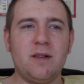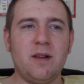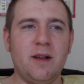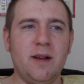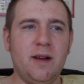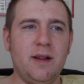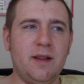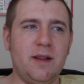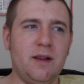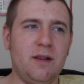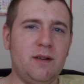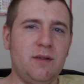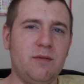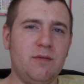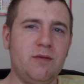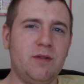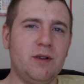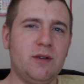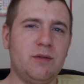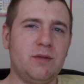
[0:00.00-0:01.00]
Uh, the only
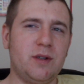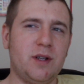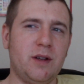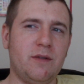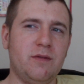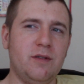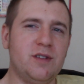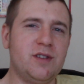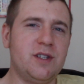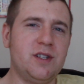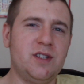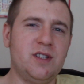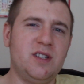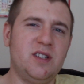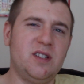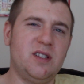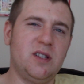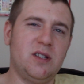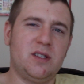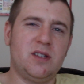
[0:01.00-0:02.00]
real difference is,
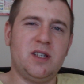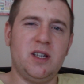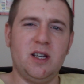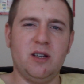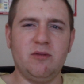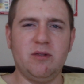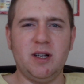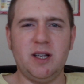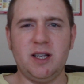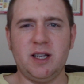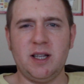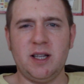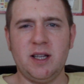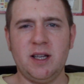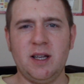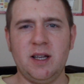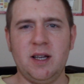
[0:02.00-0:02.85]
is the Siri.